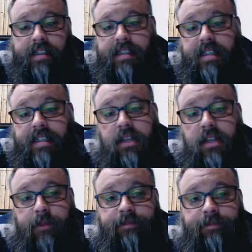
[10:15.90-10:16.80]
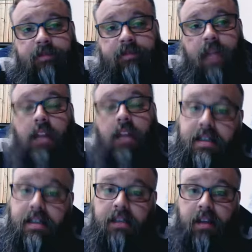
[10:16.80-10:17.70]
So a lot of
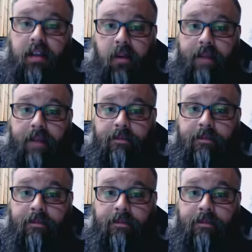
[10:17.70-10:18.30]
stuff coming your way.